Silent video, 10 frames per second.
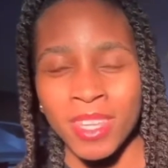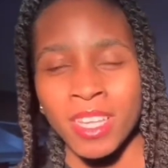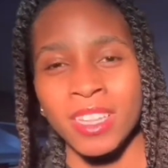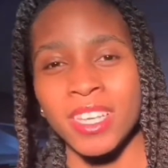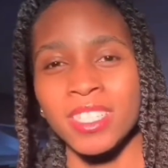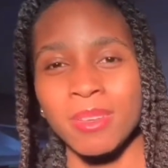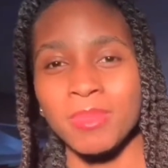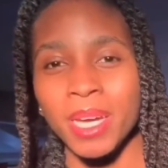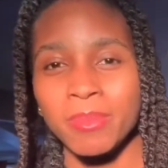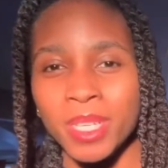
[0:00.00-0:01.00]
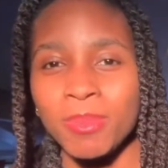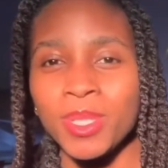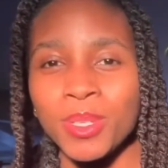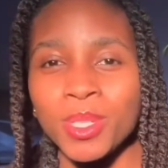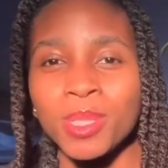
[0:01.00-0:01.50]
like sometimes they'd be
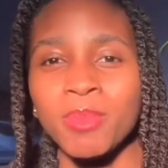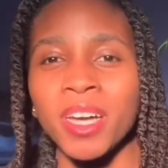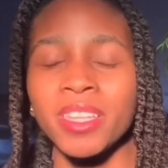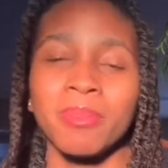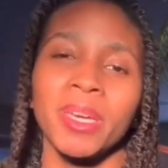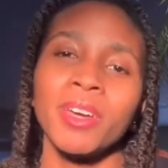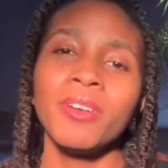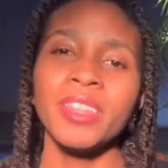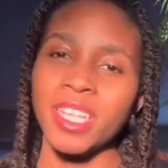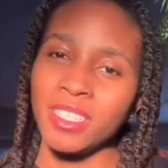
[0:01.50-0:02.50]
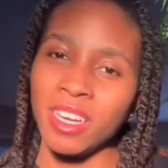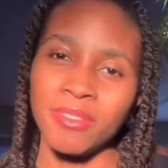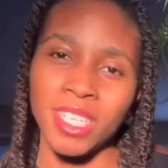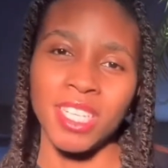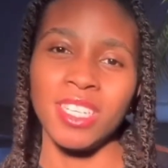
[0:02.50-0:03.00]
so small that I'm like, oh, that's not really
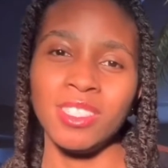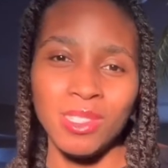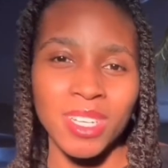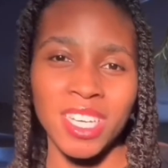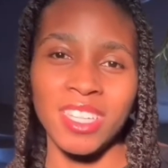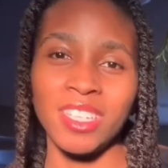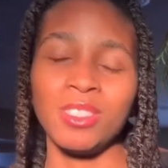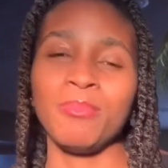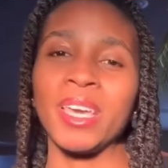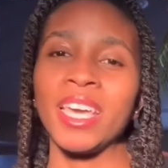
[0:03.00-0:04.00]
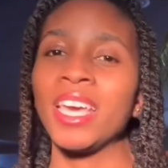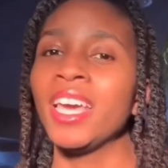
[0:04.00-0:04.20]
gonna do anything to me.